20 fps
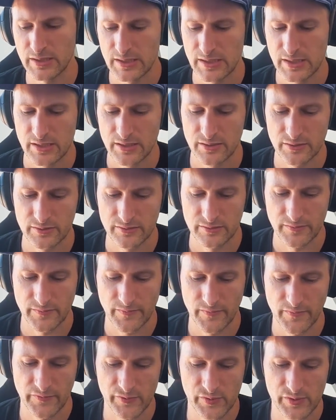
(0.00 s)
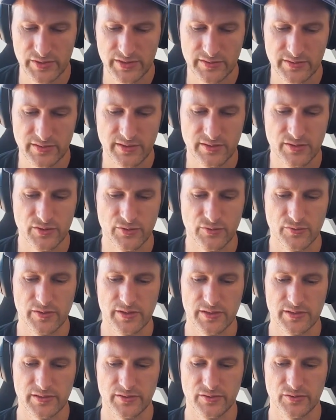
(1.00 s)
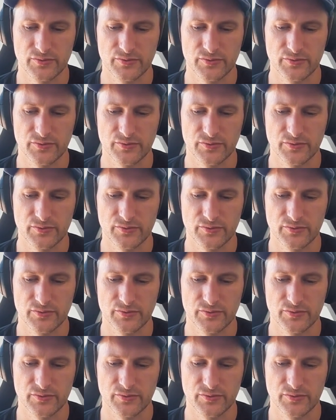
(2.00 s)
For instance, in the US,